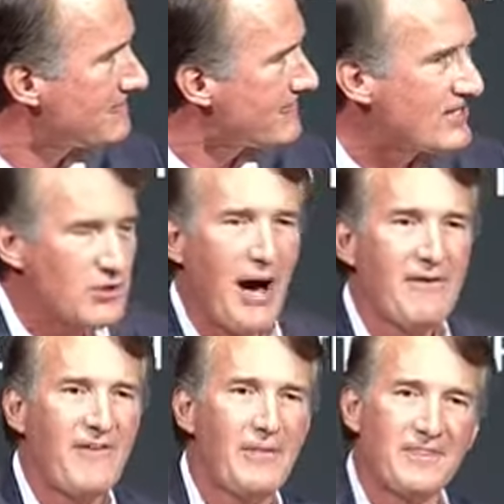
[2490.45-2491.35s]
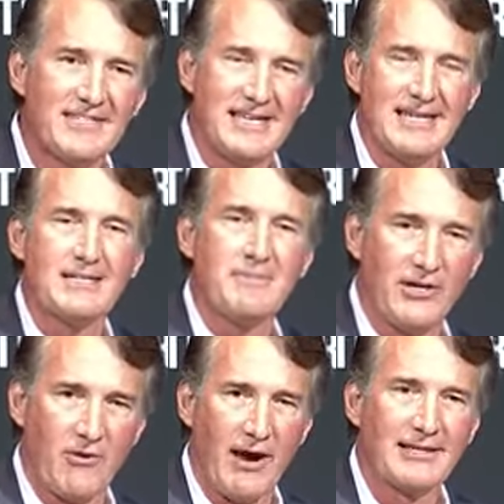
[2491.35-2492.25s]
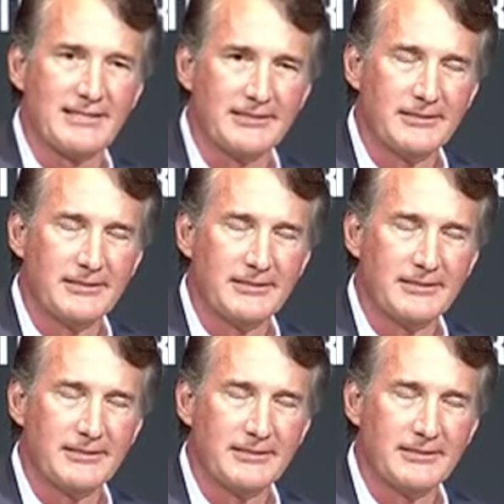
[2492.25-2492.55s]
And so I felt this needed to be corrected.